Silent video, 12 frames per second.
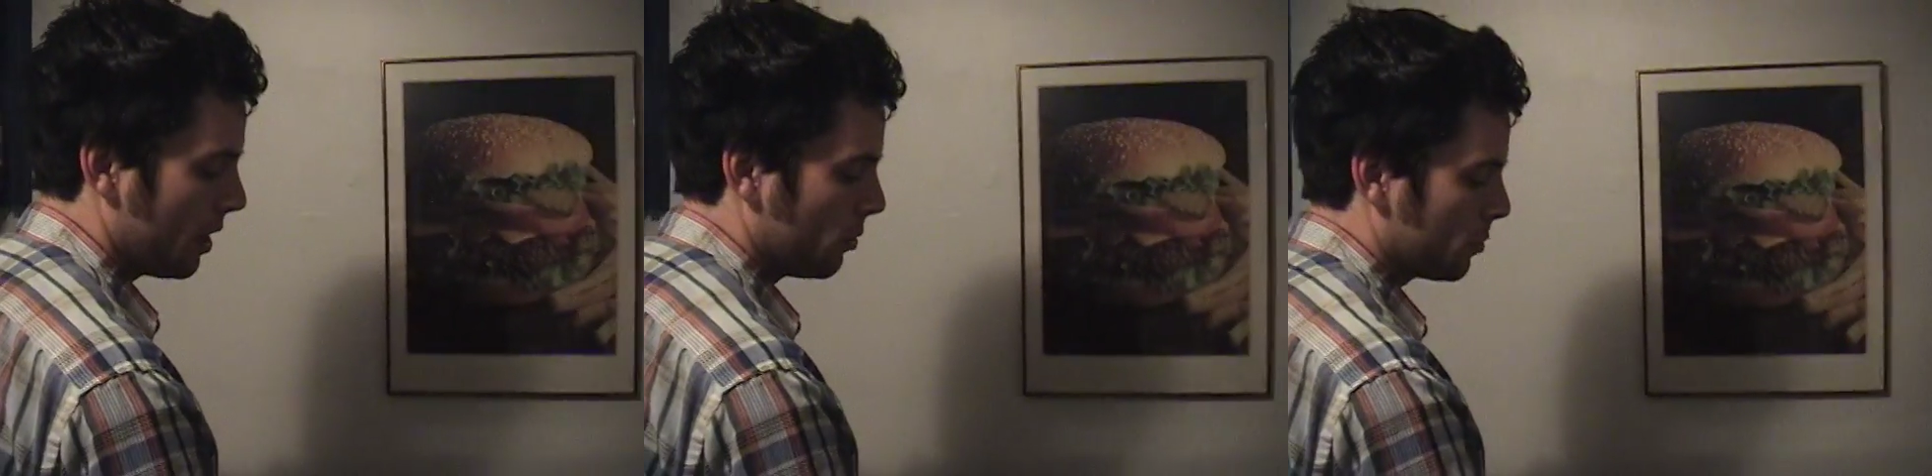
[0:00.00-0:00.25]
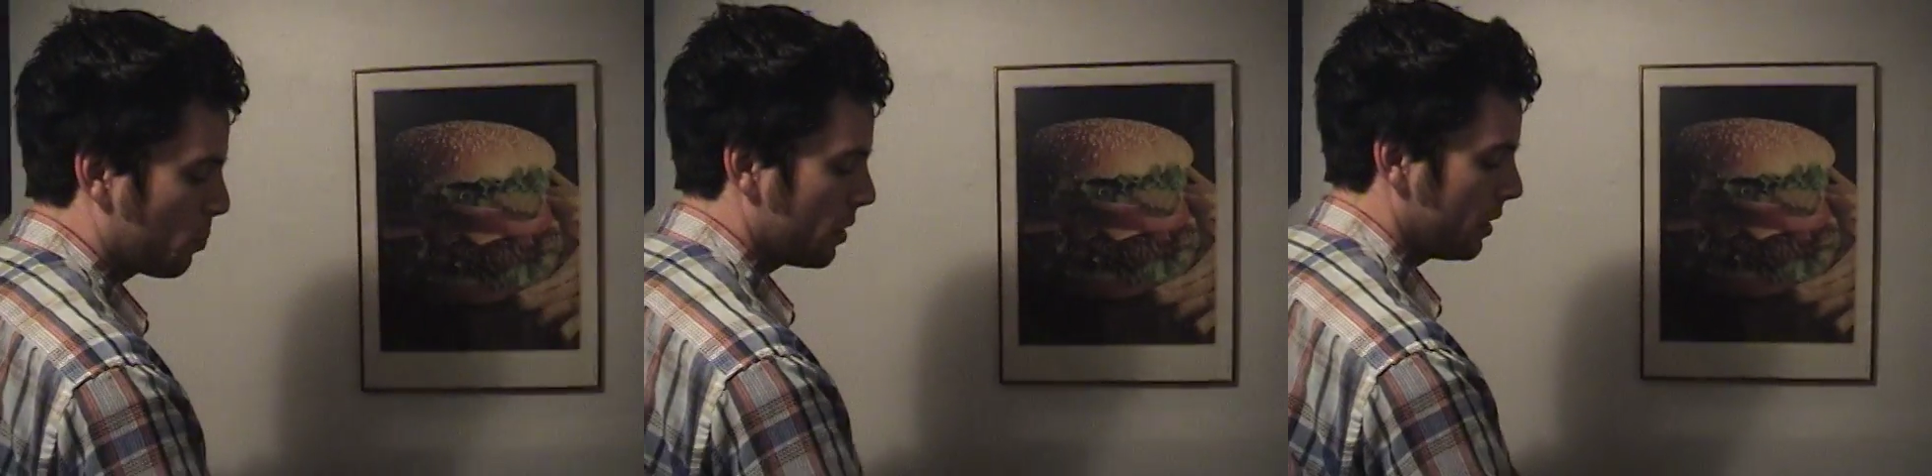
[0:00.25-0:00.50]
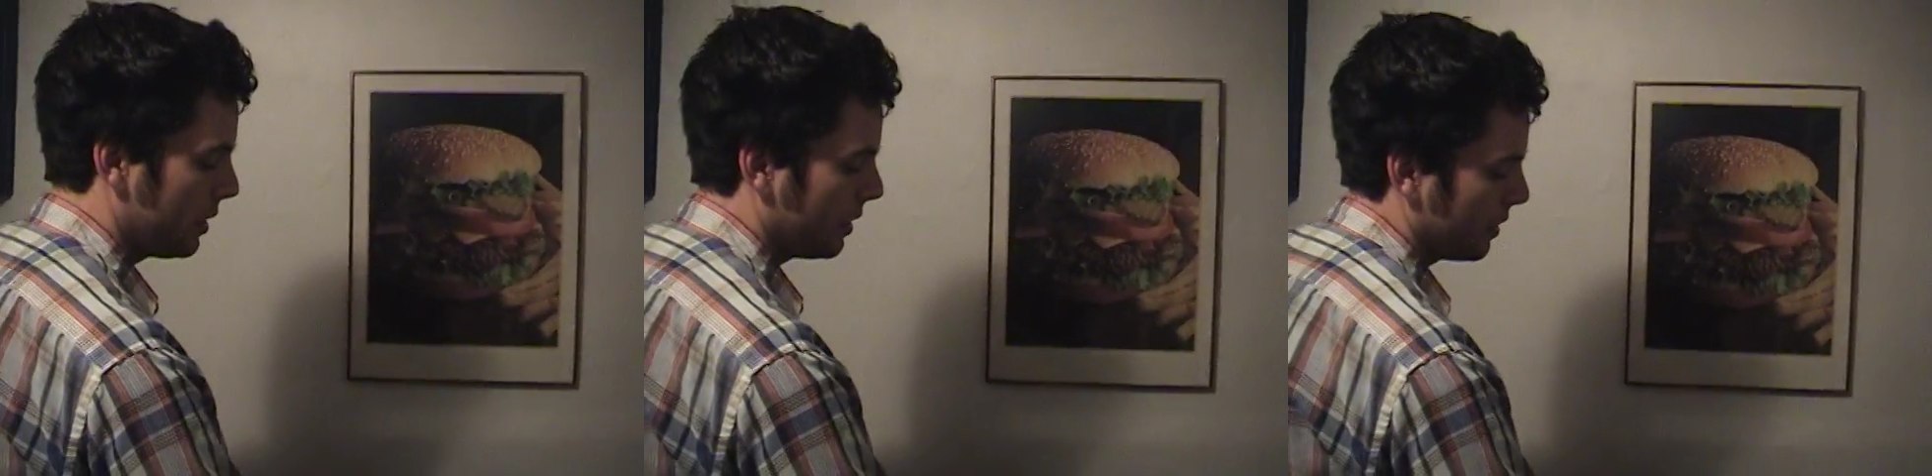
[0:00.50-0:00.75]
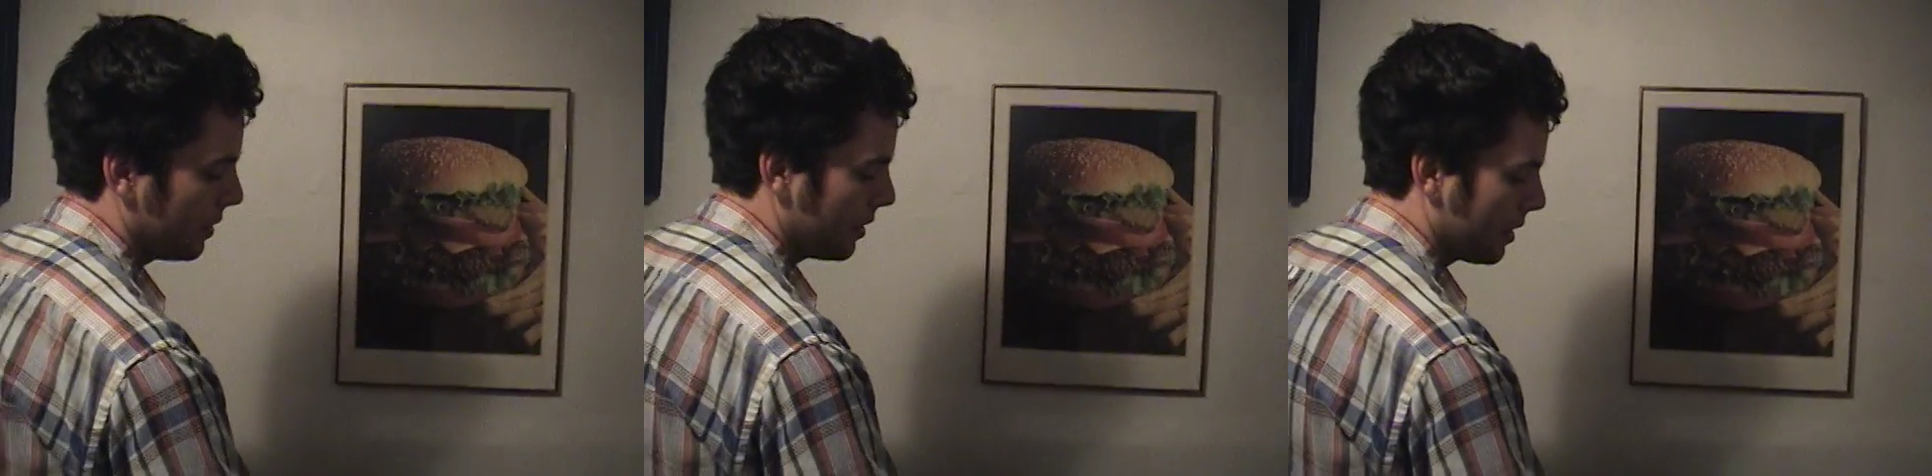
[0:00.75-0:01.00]
it was I'm pretty sorry,
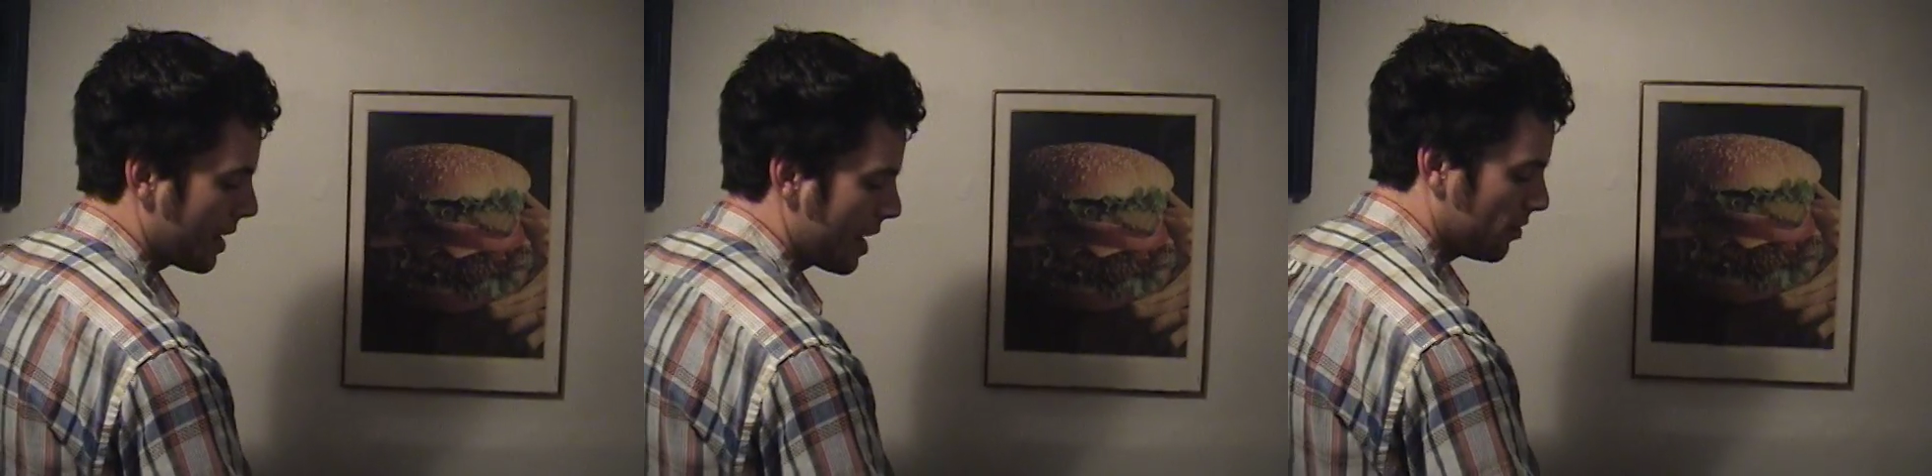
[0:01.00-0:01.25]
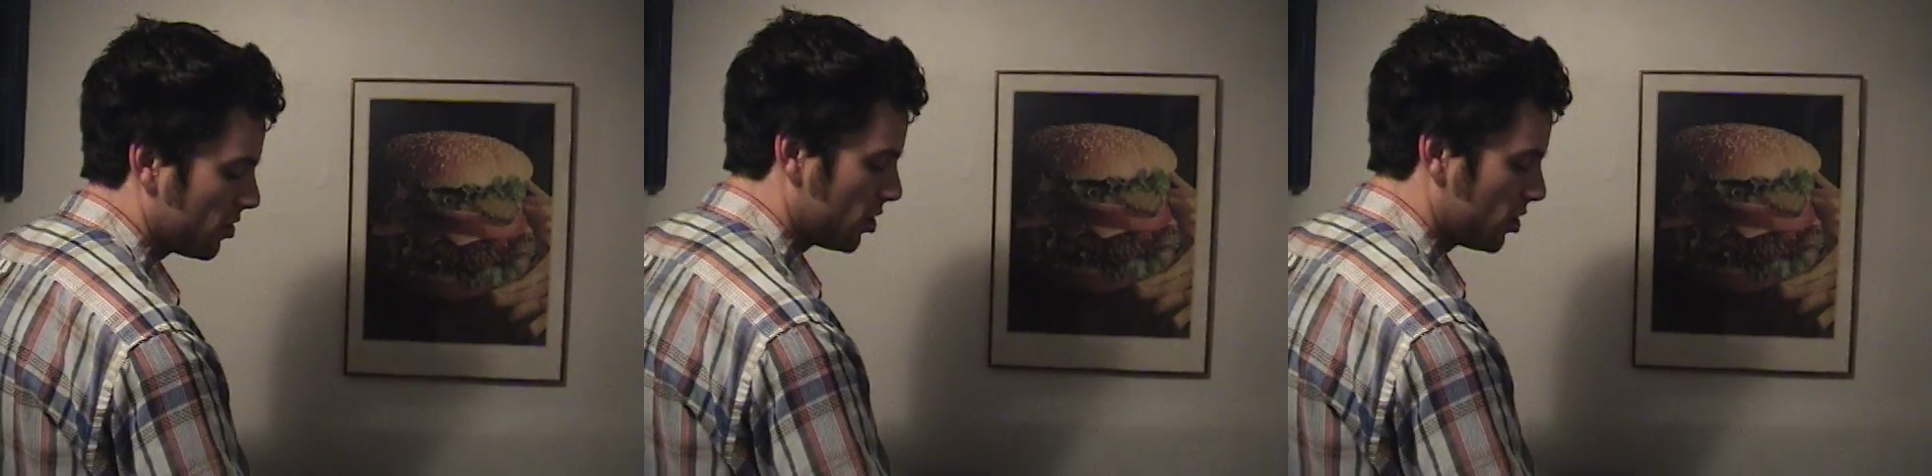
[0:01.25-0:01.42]
neat. They that. kind of